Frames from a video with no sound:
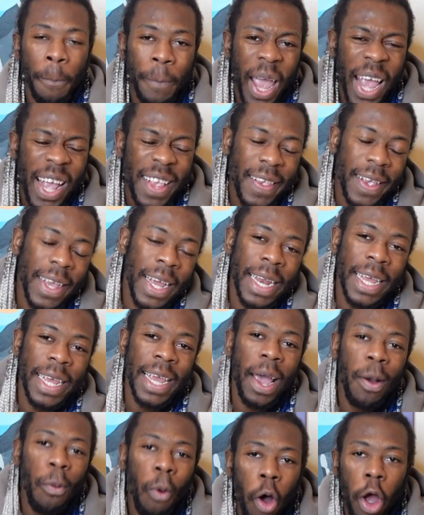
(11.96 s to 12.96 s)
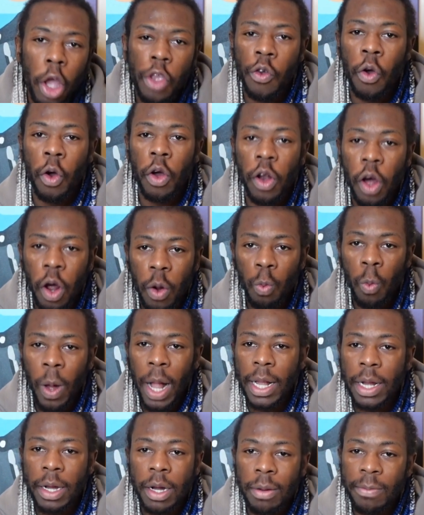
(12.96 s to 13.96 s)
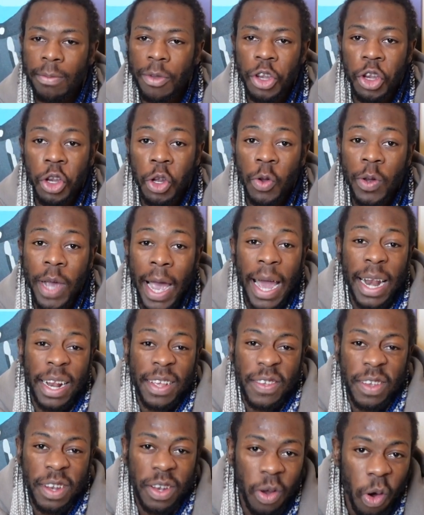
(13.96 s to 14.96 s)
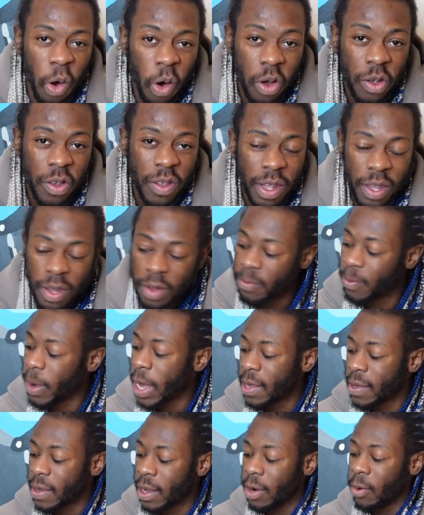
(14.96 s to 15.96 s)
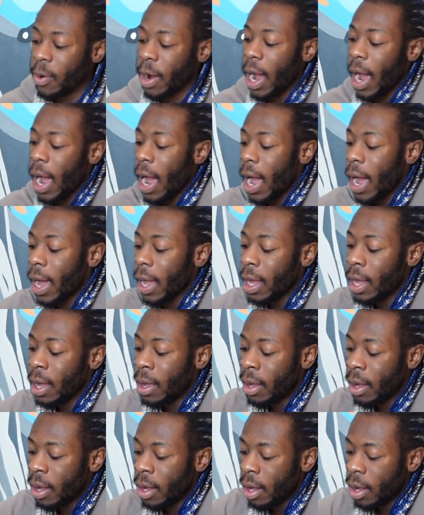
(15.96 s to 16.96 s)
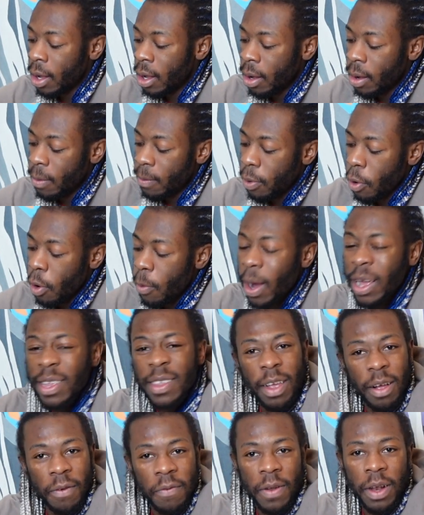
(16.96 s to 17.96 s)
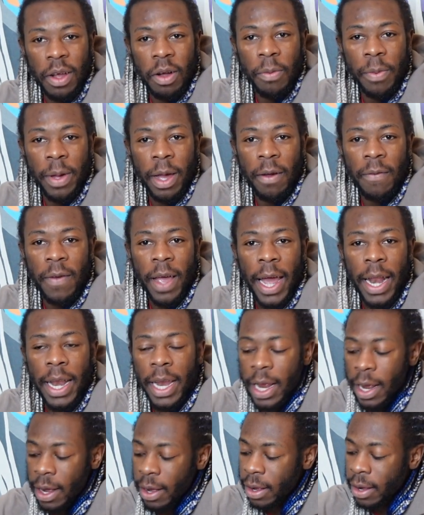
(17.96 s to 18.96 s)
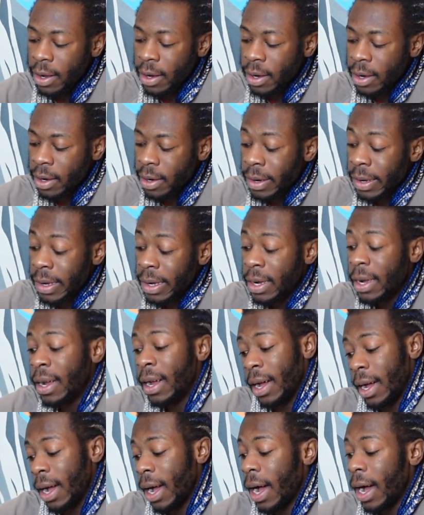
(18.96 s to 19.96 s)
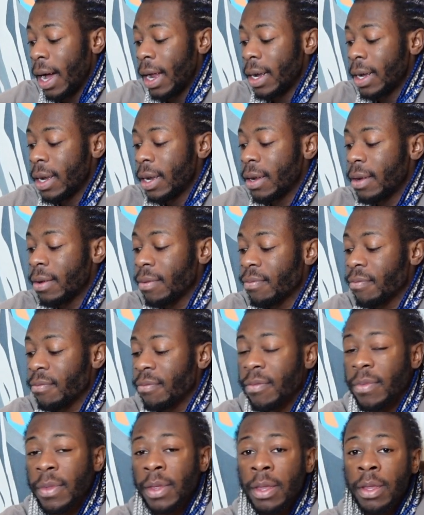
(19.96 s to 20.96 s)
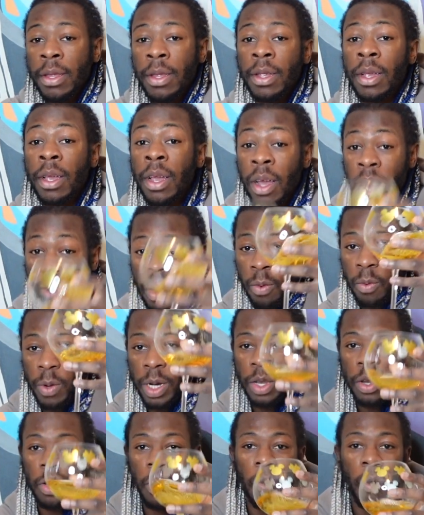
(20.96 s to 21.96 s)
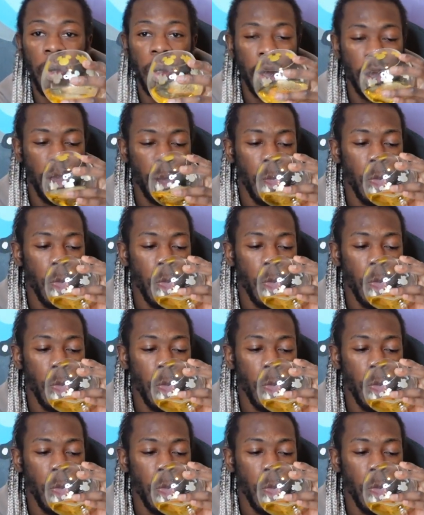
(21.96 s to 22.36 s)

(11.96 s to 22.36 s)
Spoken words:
basically, yeah, what is going on? Welcome to Hennessy Talks. This is basically where I pour myself a little bit of Henny and we talk.